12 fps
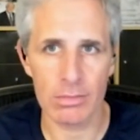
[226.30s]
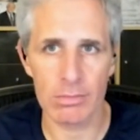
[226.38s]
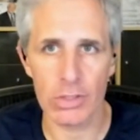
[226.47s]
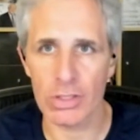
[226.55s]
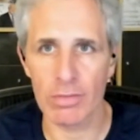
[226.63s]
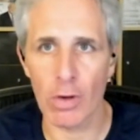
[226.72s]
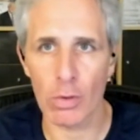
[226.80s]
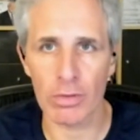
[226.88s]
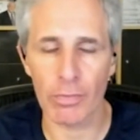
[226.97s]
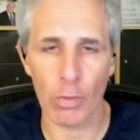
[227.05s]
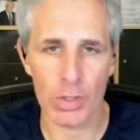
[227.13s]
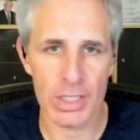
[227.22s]
just invoke
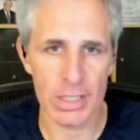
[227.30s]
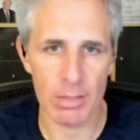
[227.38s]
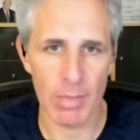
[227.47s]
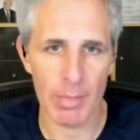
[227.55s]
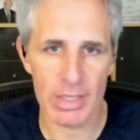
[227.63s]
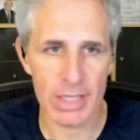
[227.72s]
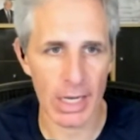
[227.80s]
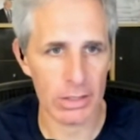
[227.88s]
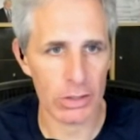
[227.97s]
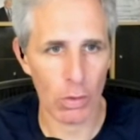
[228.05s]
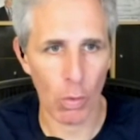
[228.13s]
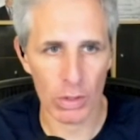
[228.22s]
the 14th Amendment, take it
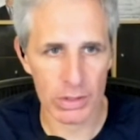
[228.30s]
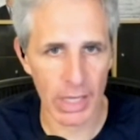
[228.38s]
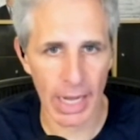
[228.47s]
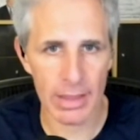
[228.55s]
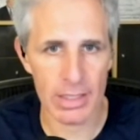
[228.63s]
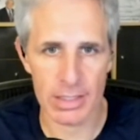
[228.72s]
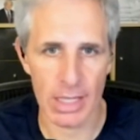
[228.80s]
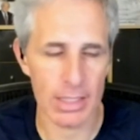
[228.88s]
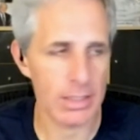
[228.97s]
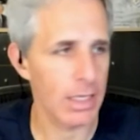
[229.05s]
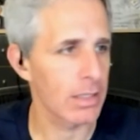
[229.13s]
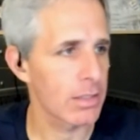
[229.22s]
to court and end this
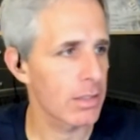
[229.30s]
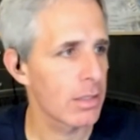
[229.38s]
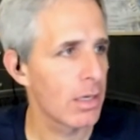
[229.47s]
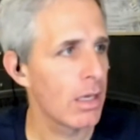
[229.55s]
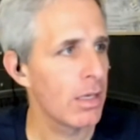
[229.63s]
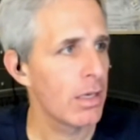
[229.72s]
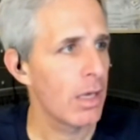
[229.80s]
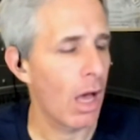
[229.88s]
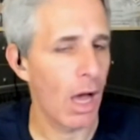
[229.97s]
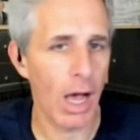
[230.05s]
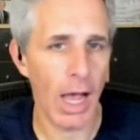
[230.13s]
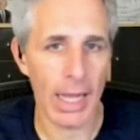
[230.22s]
nonsense.
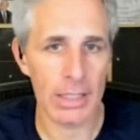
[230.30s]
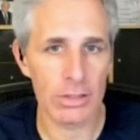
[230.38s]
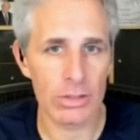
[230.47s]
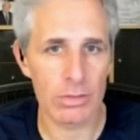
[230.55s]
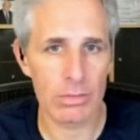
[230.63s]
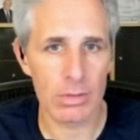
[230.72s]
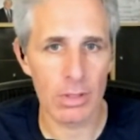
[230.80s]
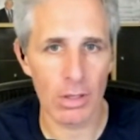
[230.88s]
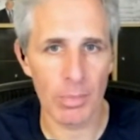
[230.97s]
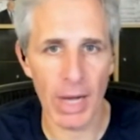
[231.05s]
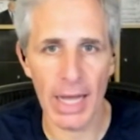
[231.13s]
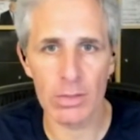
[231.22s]
And
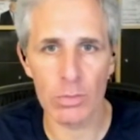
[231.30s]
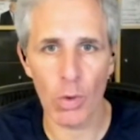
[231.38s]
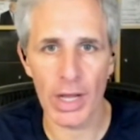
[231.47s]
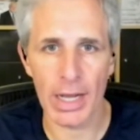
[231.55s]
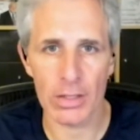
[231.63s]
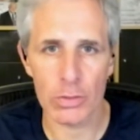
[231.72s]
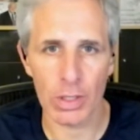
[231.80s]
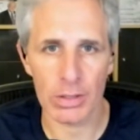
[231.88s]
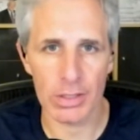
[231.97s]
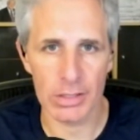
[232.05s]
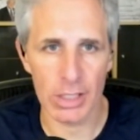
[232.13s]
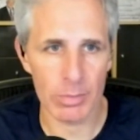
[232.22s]
the Biden White House
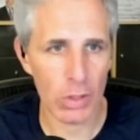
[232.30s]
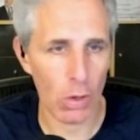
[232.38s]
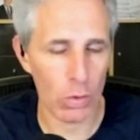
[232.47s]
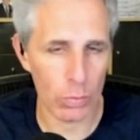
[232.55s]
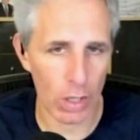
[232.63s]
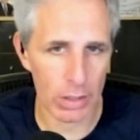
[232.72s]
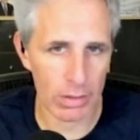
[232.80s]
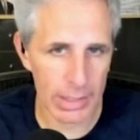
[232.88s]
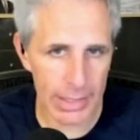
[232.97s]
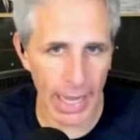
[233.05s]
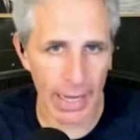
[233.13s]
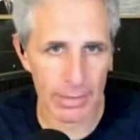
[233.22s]
quickly dumped cold water
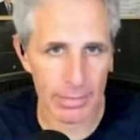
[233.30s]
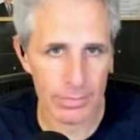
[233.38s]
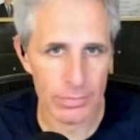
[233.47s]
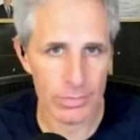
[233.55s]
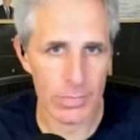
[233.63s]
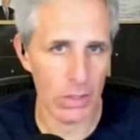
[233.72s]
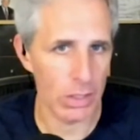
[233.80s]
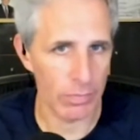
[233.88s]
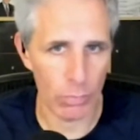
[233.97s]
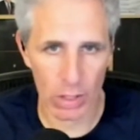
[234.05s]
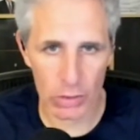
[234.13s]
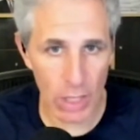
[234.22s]
on that. Didn't
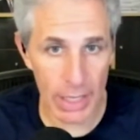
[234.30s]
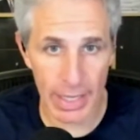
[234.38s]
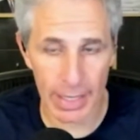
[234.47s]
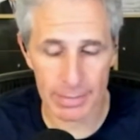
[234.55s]
even want to try